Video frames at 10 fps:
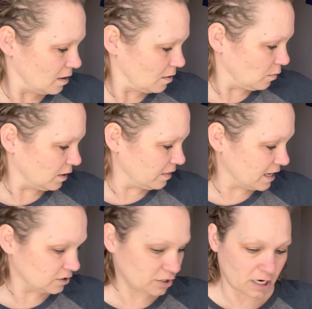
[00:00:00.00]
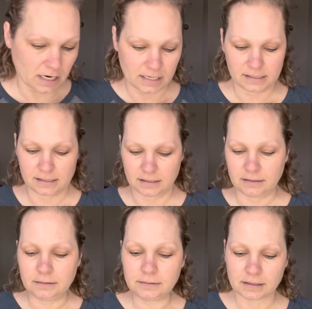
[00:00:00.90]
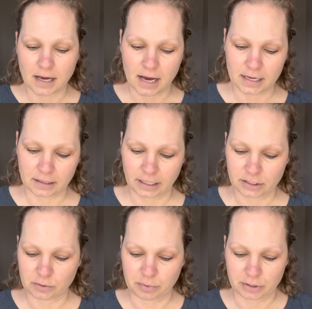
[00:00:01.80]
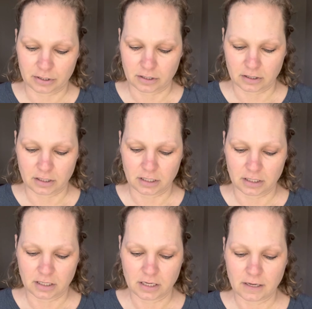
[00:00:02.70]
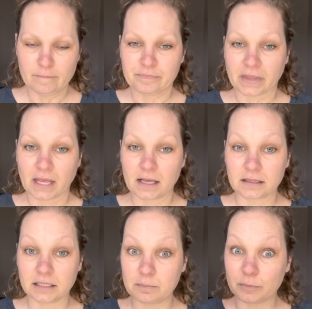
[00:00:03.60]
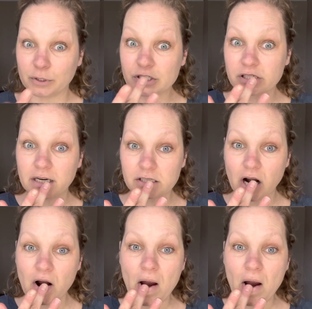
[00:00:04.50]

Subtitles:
While that dries, I like to put on lip moisturizer.